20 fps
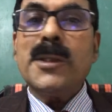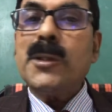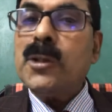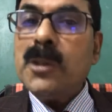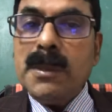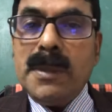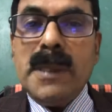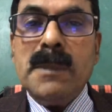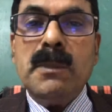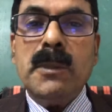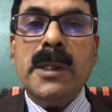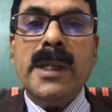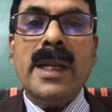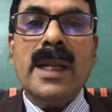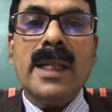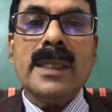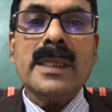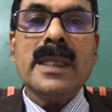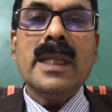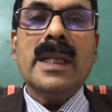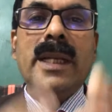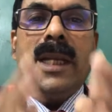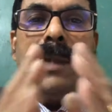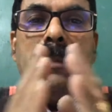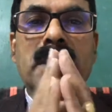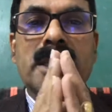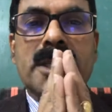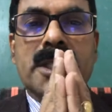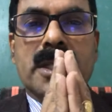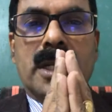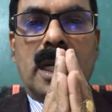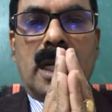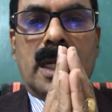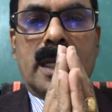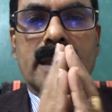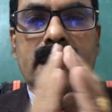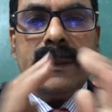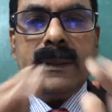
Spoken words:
Shubham Bhuyat. Namaskar.